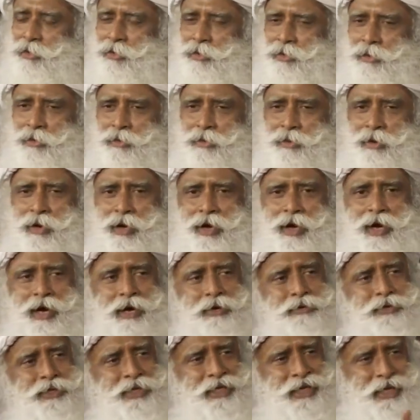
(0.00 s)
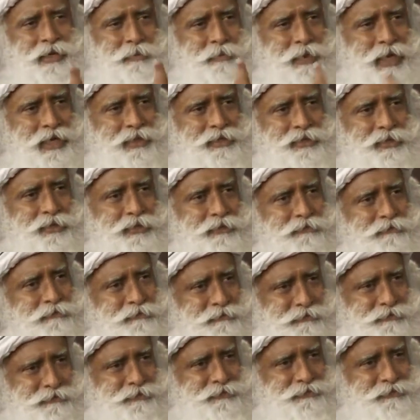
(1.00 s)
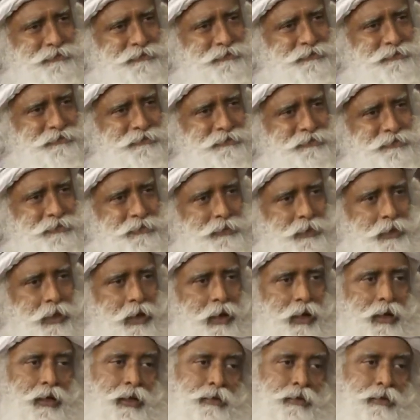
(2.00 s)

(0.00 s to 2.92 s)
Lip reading: know how the day passed off. And